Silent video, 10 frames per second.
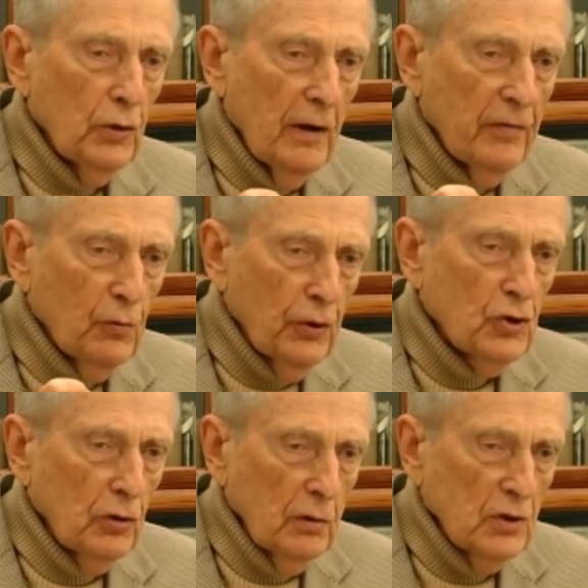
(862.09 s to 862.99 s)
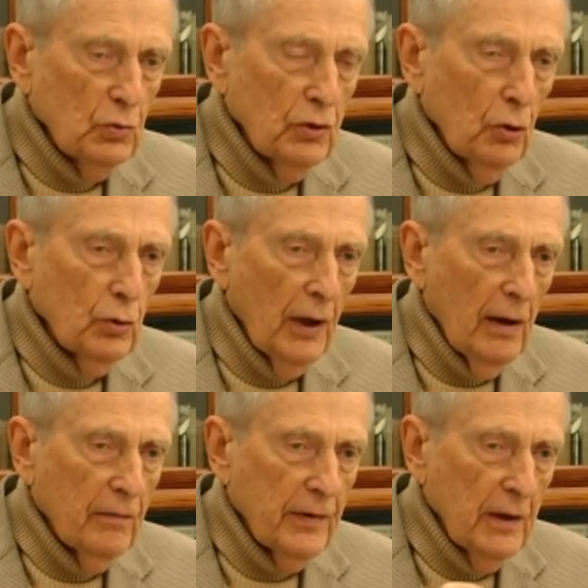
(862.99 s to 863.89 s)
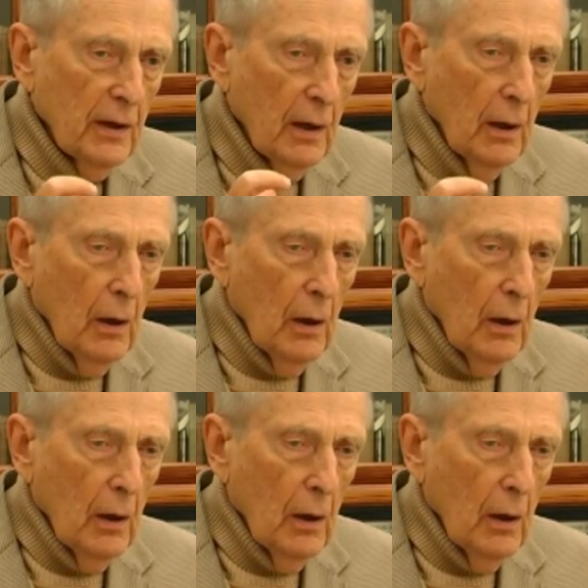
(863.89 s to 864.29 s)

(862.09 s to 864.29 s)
have the rituals, we don't have the